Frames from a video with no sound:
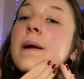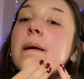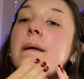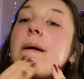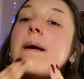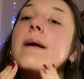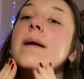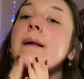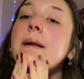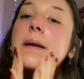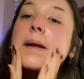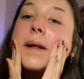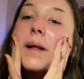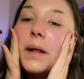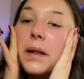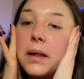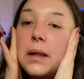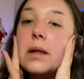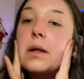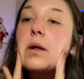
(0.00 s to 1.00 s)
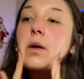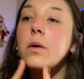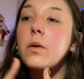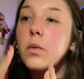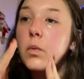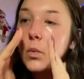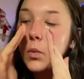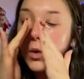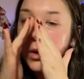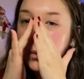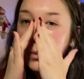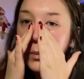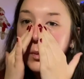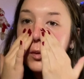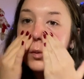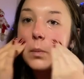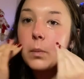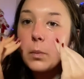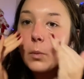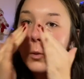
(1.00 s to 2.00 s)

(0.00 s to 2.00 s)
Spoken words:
And like, one pump,